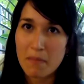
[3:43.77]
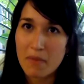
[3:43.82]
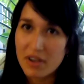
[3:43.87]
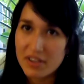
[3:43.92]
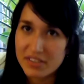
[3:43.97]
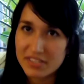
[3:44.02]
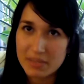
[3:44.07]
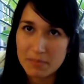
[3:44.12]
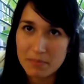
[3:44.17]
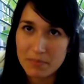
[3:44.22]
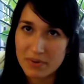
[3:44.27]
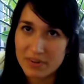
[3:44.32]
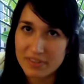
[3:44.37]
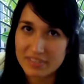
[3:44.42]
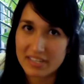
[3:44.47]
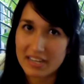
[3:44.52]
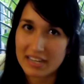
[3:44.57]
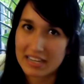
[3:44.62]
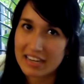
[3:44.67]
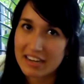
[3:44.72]
most
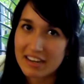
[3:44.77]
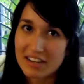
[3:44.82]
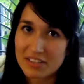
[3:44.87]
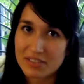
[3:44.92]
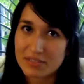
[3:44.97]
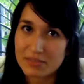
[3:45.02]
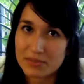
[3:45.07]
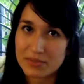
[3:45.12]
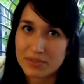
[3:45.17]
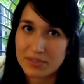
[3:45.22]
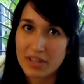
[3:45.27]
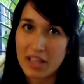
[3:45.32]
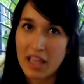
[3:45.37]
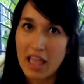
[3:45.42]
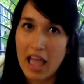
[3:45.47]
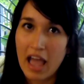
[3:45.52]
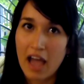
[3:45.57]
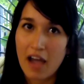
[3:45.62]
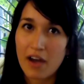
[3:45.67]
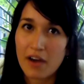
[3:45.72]
important literature
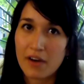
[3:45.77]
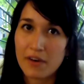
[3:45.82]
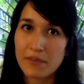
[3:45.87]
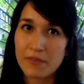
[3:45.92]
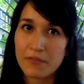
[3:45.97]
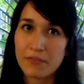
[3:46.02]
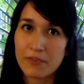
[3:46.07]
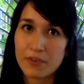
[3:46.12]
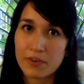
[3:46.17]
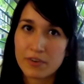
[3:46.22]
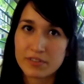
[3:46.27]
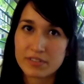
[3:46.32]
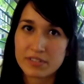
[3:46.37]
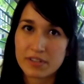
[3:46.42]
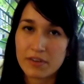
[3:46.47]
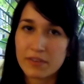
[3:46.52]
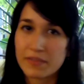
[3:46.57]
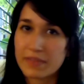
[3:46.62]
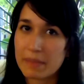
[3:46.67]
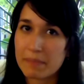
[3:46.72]
of
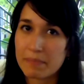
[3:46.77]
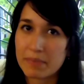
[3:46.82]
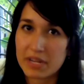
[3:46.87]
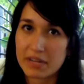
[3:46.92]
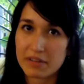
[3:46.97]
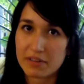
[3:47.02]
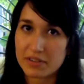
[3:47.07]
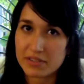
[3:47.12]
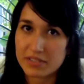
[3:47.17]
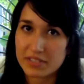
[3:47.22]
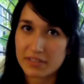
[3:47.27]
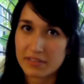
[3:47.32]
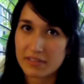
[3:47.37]
both of the period.